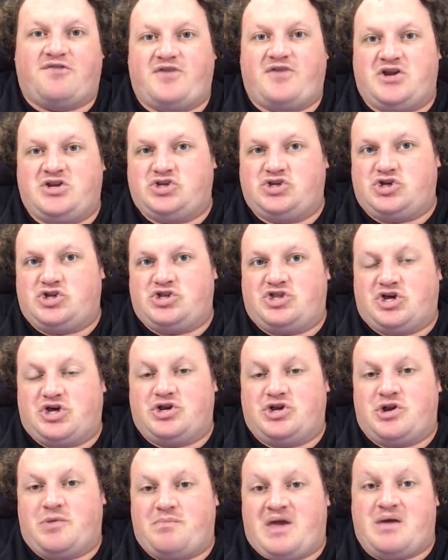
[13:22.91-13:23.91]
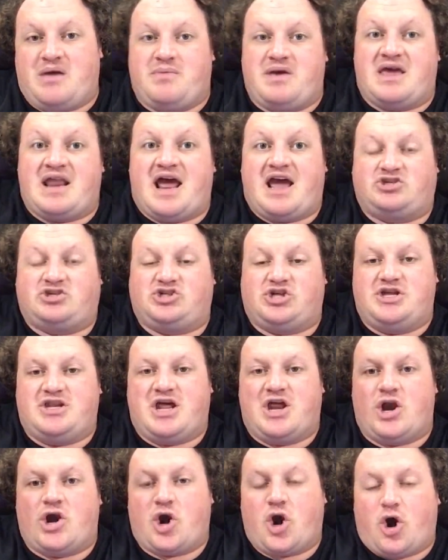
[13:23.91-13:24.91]
and the Namibian actually
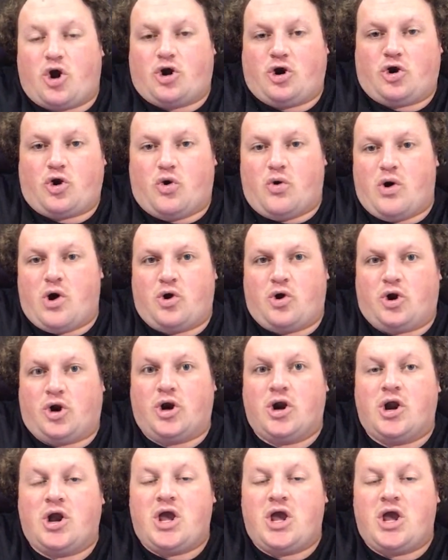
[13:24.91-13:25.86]
did an article on her,